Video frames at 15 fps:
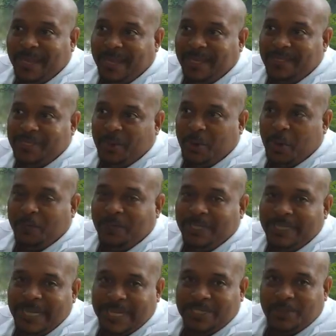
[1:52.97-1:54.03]
And so
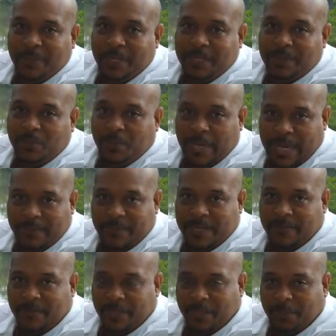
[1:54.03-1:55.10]
hopefully next week we'll have
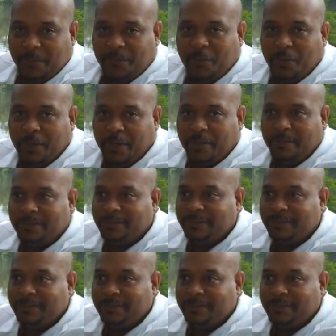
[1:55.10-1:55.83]
that available for you.